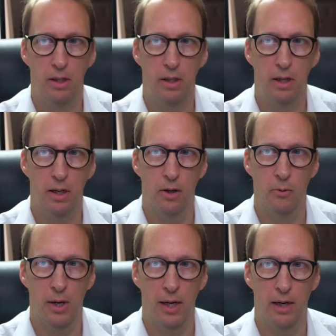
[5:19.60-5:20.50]

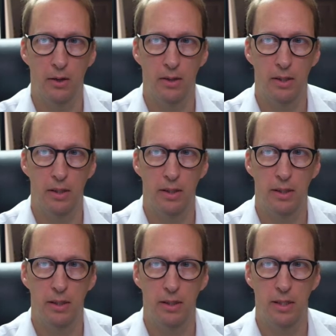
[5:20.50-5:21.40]
around
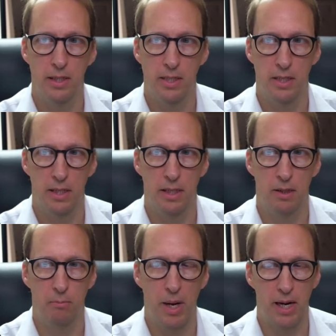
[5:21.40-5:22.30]
this
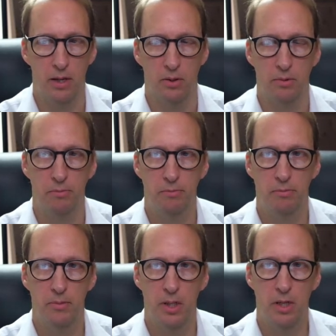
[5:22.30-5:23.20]
panel
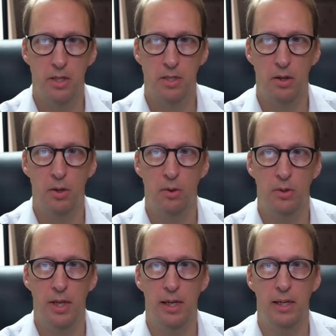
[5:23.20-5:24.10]
so
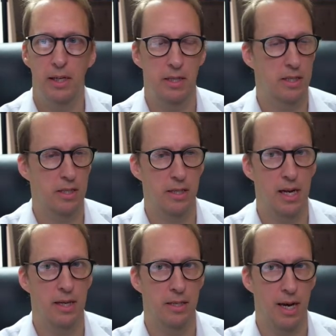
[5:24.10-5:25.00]
that it
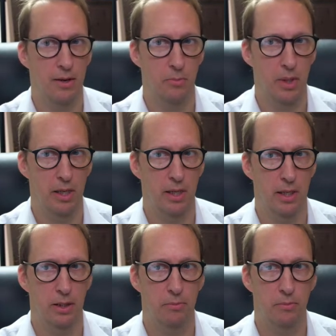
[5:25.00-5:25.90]
stands out a bit here.
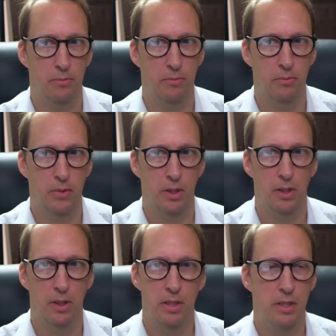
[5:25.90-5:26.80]

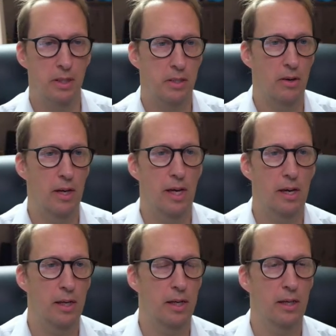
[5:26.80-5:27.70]
So let's go
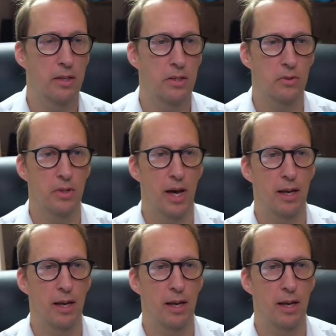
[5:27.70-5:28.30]
ahead and do that.